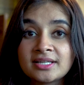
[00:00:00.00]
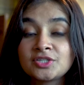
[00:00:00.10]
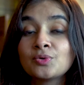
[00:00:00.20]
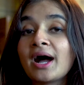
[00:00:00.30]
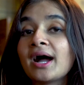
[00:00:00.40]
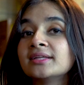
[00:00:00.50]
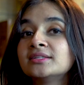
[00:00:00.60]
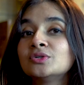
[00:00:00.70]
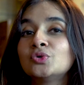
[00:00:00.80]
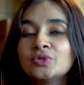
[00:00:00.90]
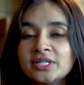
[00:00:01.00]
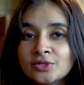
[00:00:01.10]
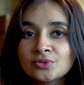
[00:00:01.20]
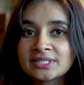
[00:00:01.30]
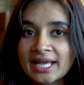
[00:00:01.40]
that you either only
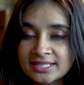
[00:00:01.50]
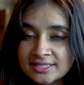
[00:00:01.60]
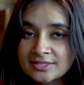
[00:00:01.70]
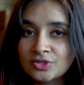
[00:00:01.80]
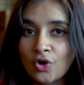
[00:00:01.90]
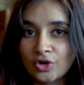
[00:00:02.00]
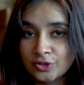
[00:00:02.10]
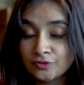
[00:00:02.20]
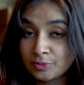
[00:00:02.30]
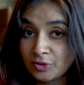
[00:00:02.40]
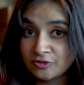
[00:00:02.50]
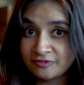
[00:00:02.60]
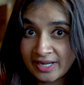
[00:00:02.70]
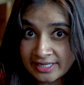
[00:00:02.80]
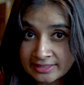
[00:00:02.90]
use licensed audio from your
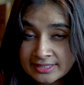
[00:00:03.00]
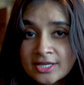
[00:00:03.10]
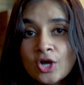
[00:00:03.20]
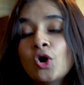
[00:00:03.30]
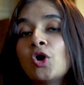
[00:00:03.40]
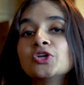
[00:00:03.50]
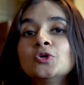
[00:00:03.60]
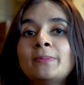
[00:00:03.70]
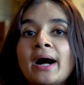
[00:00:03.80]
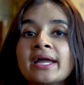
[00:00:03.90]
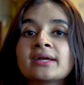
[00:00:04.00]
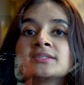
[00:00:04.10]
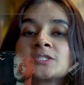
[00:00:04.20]
files or you buy a